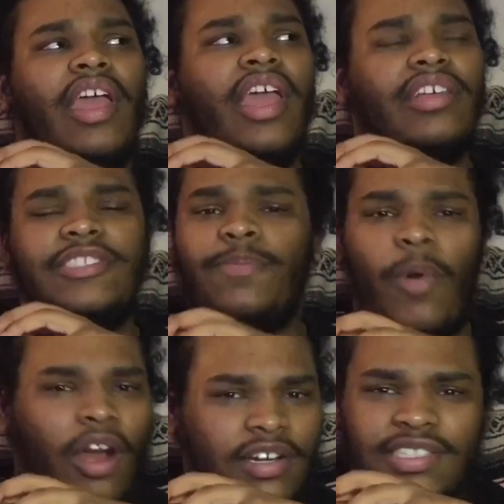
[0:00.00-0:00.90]
it
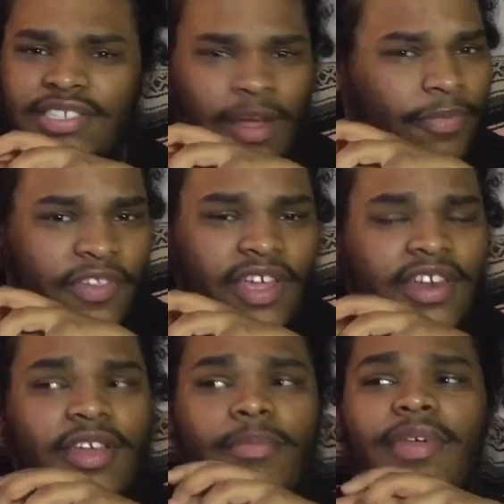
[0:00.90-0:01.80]
sparked something
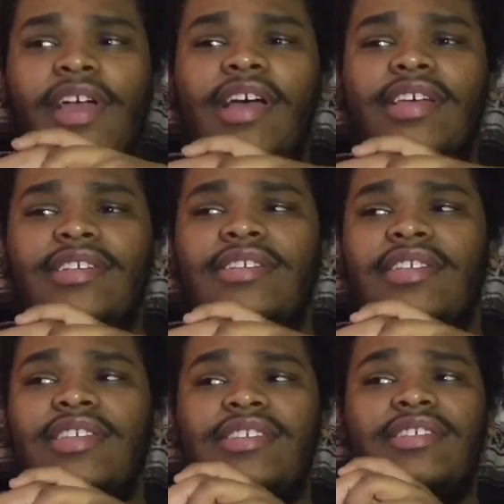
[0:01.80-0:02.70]
in him, because
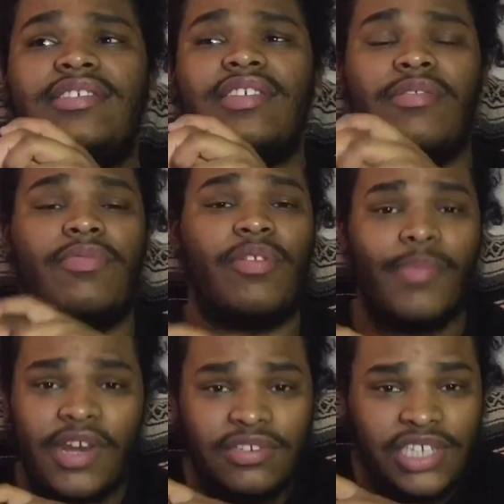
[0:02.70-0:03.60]
the
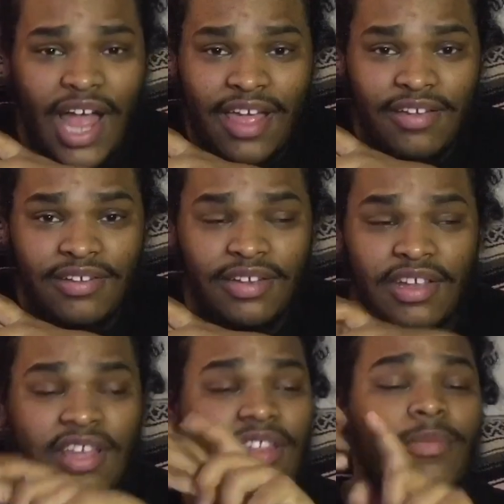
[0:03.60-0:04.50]
middle child
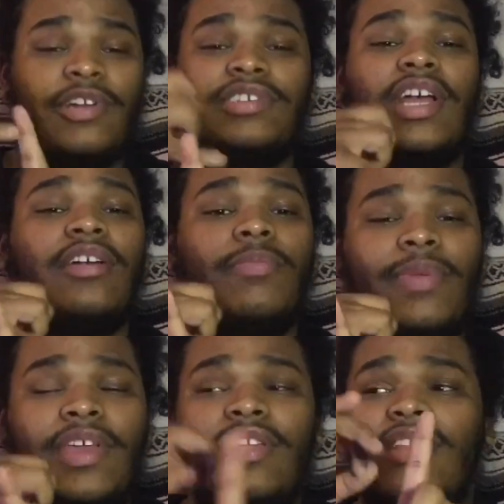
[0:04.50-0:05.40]

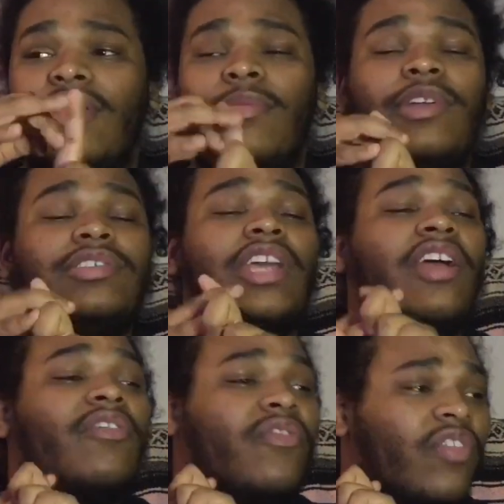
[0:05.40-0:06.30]
beat, the middle
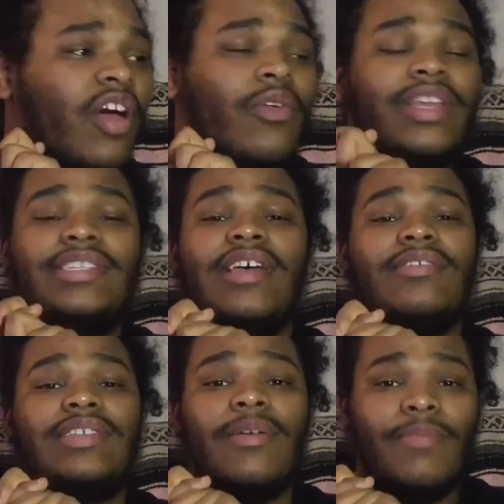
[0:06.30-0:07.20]
child flow, he
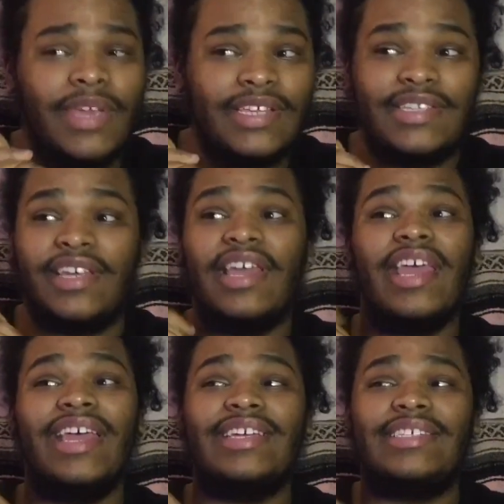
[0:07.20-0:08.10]
sounds amazing.
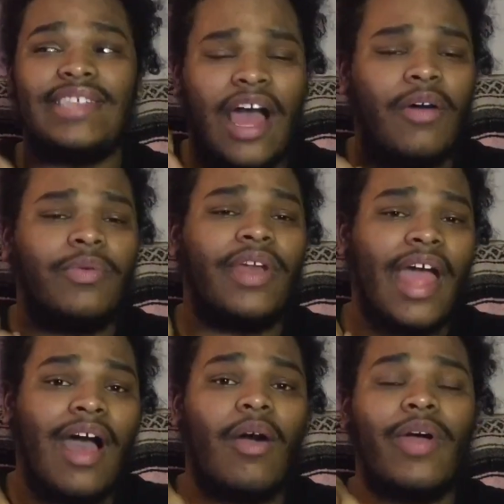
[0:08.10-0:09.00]
His sound
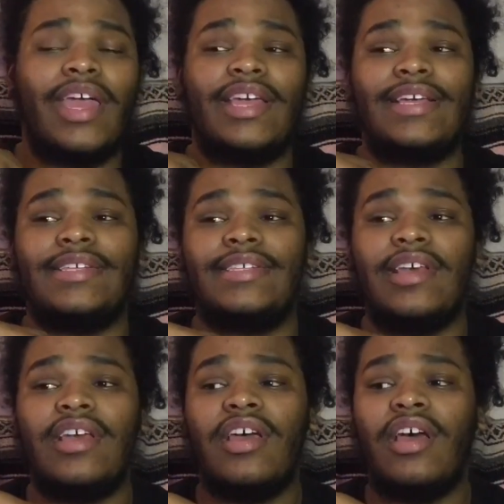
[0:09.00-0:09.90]
now is